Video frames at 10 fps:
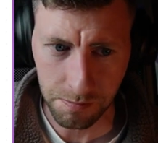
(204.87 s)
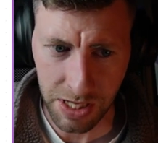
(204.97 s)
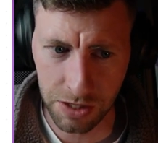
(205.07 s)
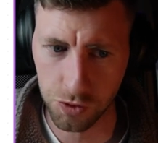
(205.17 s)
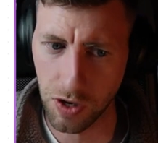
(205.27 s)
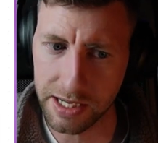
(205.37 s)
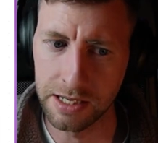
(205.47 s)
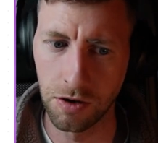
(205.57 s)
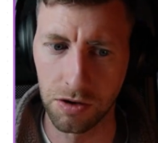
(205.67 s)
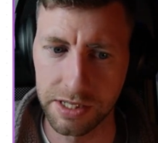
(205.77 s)
tracking
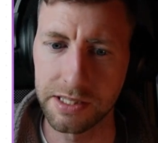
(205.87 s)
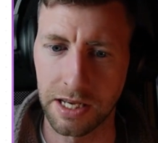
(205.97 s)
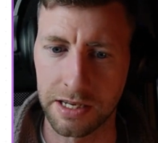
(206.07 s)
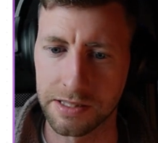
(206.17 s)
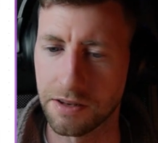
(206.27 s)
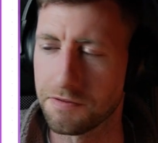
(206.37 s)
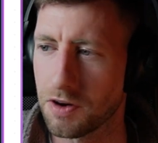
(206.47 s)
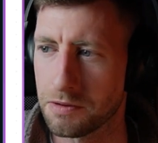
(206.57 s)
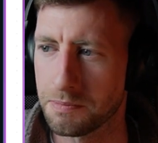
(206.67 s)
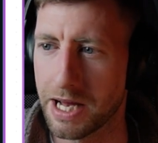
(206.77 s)
all this kind of stuff
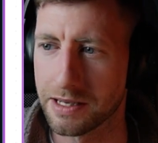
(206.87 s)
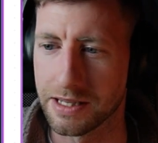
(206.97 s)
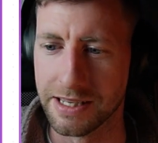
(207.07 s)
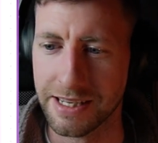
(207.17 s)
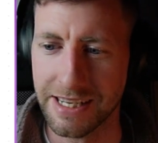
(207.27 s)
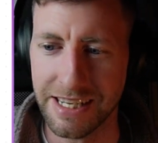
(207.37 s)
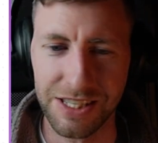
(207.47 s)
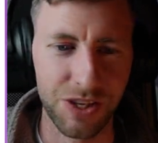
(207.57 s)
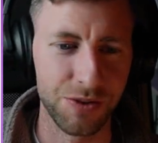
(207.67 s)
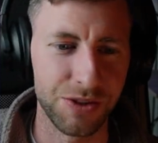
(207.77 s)
automatically.
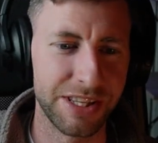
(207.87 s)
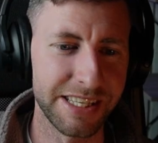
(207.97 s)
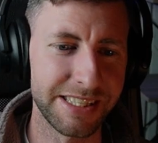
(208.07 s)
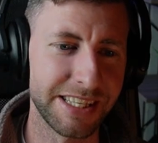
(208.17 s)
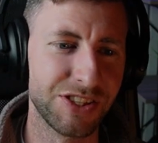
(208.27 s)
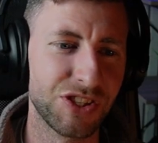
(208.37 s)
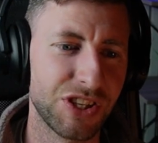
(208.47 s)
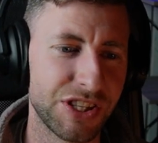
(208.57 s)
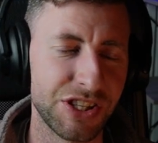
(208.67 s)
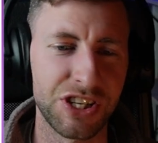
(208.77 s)
So this is
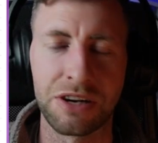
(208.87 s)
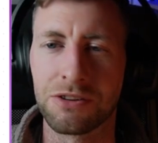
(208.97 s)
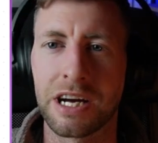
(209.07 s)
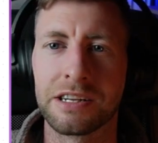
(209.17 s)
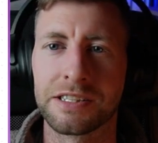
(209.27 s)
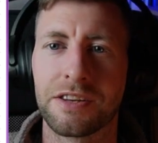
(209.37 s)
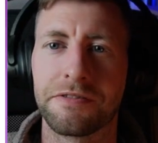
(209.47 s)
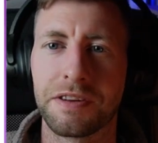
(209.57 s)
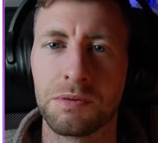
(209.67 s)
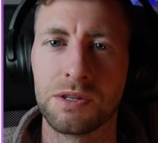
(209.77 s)
the general kind of stuff
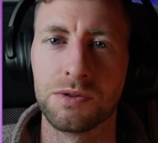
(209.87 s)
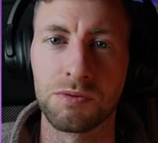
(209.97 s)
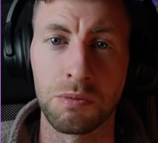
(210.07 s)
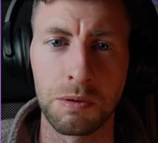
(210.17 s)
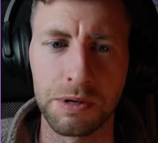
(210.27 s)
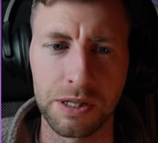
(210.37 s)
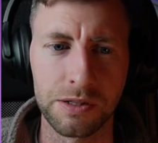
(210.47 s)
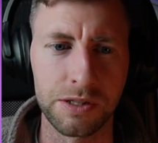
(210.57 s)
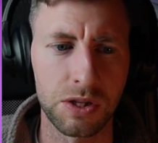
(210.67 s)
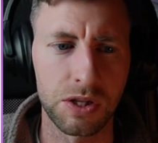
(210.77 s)
that we use when we
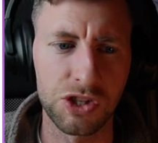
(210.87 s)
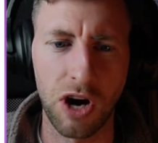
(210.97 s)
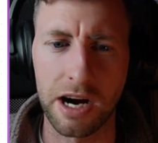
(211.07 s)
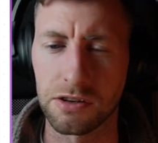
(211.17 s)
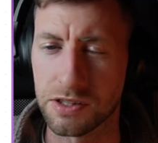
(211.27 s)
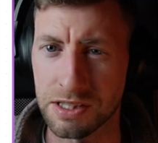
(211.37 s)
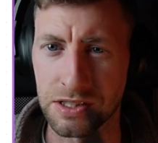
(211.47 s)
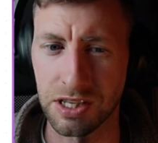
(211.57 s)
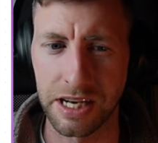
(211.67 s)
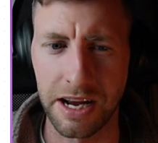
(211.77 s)
build lead trackers
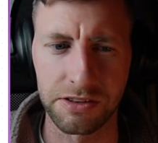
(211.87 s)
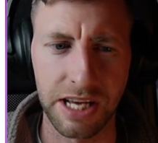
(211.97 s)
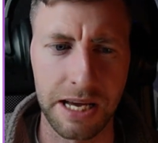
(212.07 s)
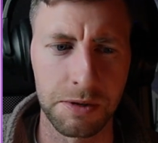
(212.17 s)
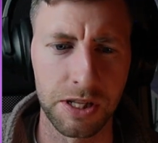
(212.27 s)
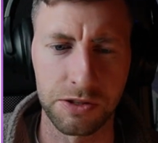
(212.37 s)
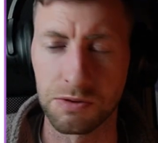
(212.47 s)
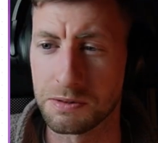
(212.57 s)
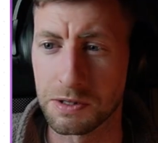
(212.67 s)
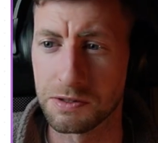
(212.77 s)
inside Airtable. The
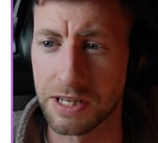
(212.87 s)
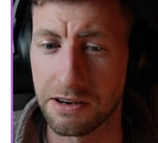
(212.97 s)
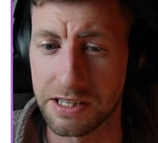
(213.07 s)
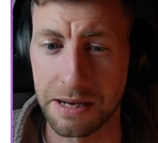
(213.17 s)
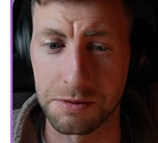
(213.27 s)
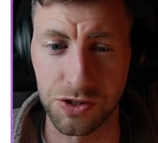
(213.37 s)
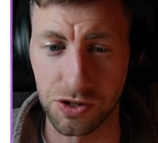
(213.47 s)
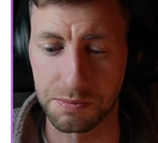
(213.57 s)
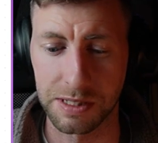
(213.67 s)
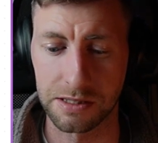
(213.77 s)
reason we use Airtable is
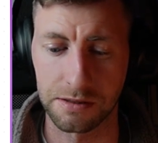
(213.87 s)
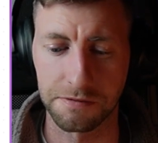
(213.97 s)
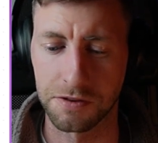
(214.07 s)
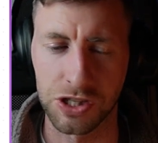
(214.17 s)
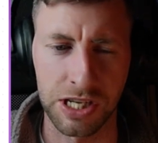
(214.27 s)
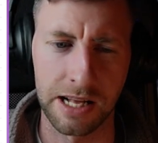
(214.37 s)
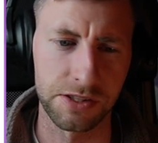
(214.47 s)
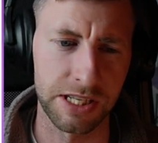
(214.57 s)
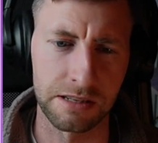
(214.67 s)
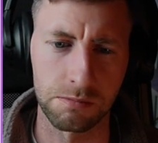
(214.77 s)
just because of the
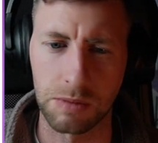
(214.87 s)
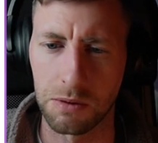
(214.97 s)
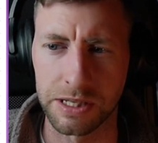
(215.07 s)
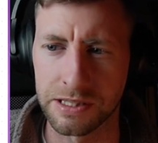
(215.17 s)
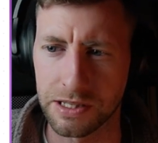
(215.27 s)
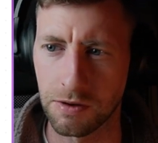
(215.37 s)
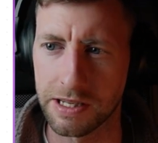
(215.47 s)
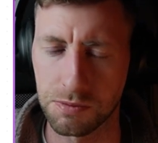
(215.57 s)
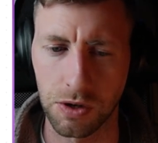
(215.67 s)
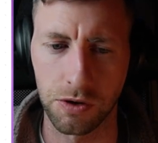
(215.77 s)
functionality and how it integrates
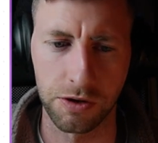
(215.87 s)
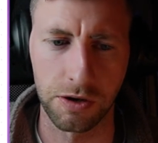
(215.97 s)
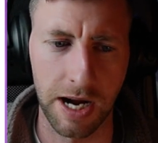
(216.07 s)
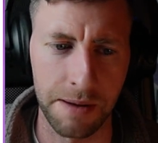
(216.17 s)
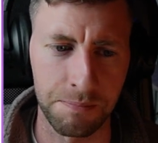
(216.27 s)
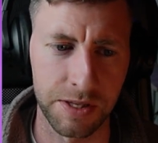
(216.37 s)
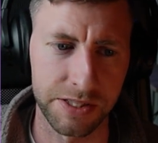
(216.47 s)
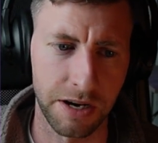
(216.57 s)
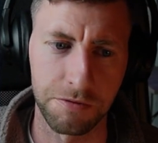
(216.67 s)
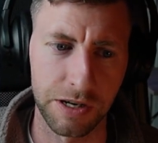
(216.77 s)
with other
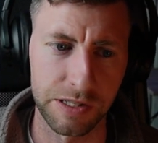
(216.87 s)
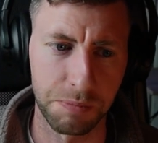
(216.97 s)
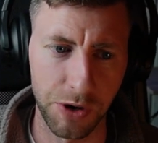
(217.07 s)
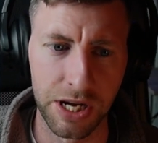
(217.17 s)
softwares. But